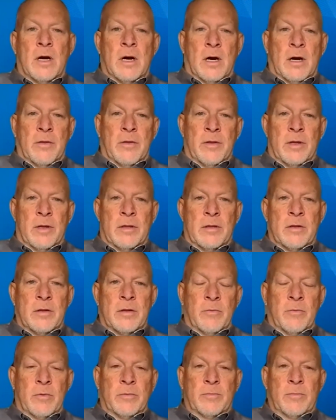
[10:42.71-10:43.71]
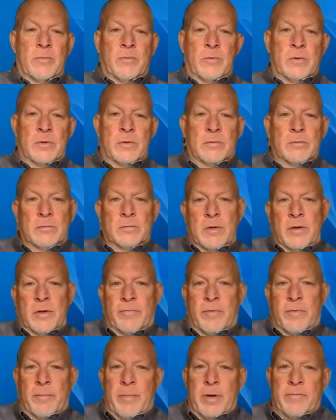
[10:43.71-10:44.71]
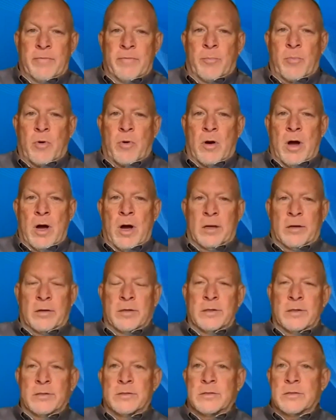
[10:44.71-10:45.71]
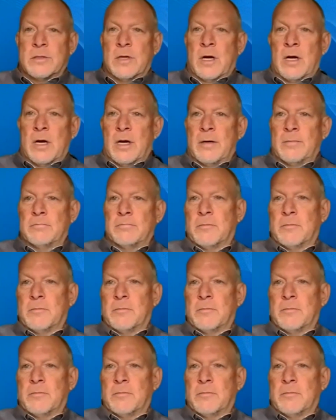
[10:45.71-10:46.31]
That will if the product is